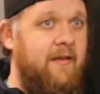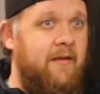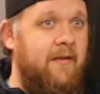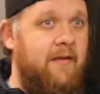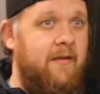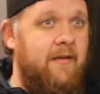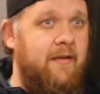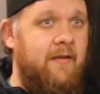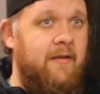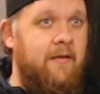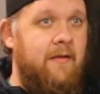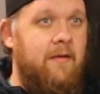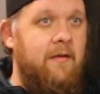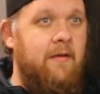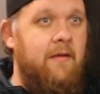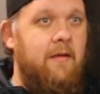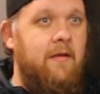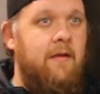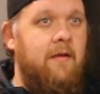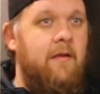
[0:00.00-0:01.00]
What didn't
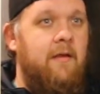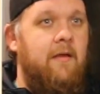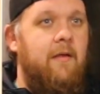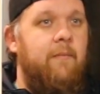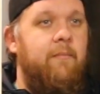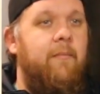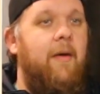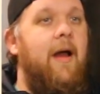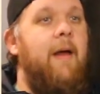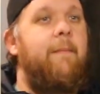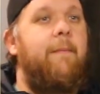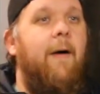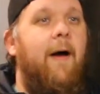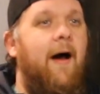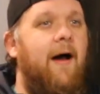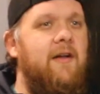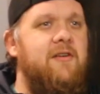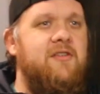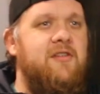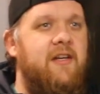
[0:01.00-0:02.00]
take? My
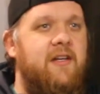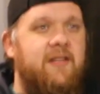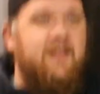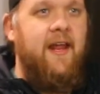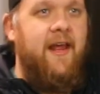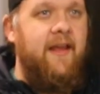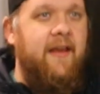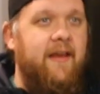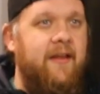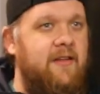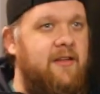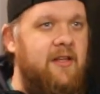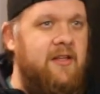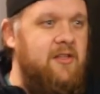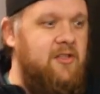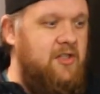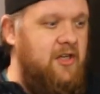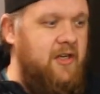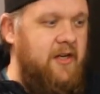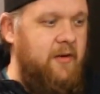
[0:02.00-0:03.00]
apology didn't take. It
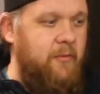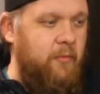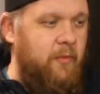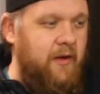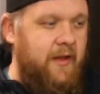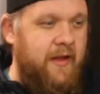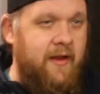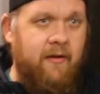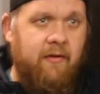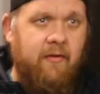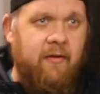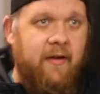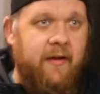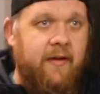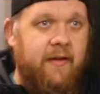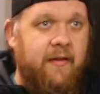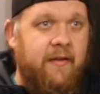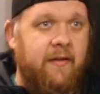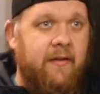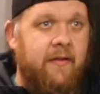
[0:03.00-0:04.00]
didn't. She didn't want to hear it.